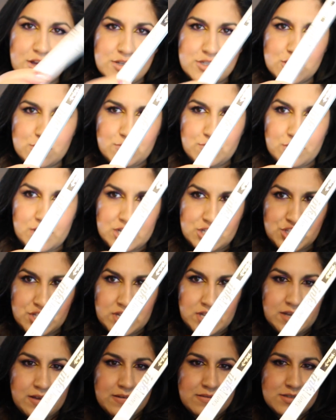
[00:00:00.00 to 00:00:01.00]
also
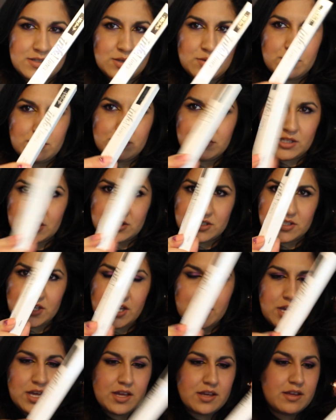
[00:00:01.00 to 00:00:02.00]
achieved,
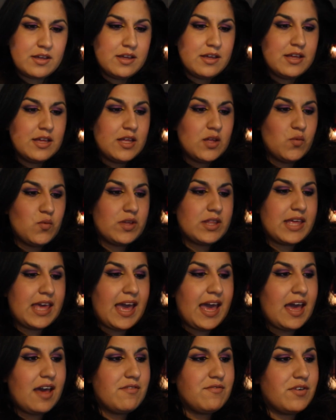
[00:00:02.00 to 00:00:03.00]
da-da-da, with
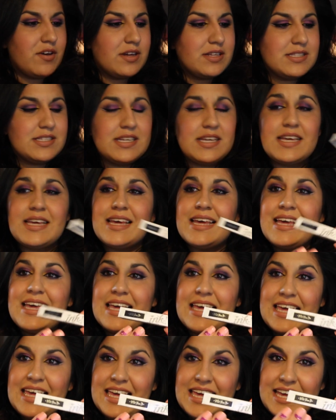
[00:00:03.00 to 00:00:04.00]
Kat Von D
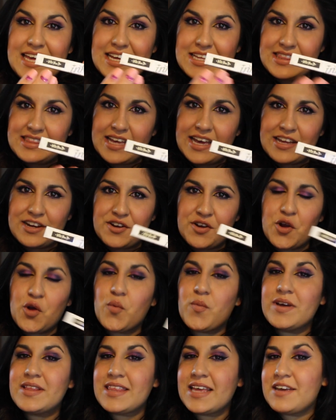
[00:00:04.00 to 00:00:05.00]
ink
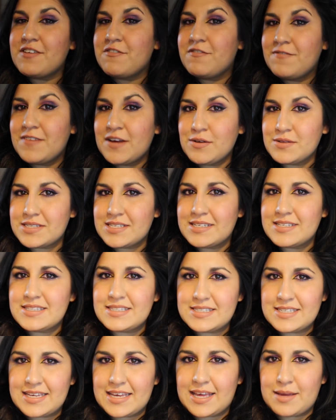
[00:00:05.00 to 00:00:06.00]
liner with a felt
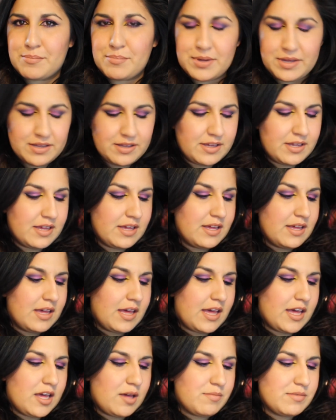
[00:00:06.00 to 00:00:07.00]
tip.
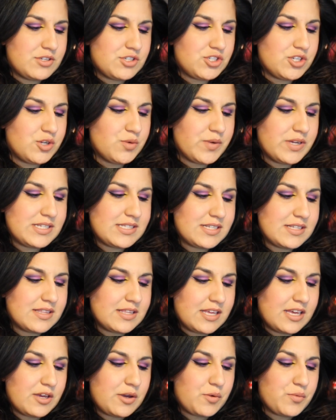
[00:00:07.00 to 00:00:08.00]
She
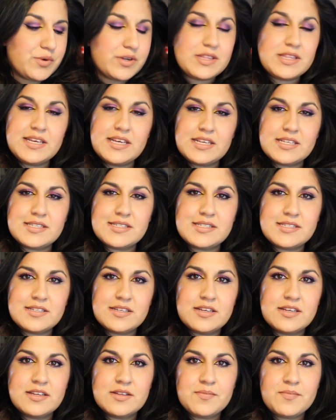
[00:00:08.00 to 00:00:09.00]
recently
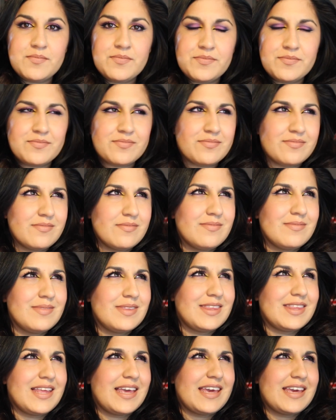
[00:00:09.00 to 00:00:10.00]
released
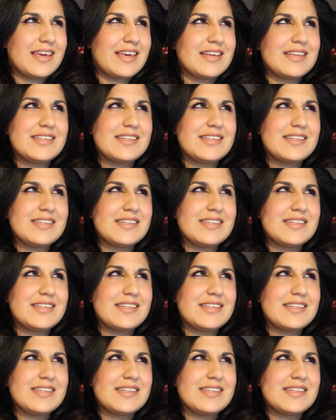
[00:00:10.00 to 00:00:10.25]
like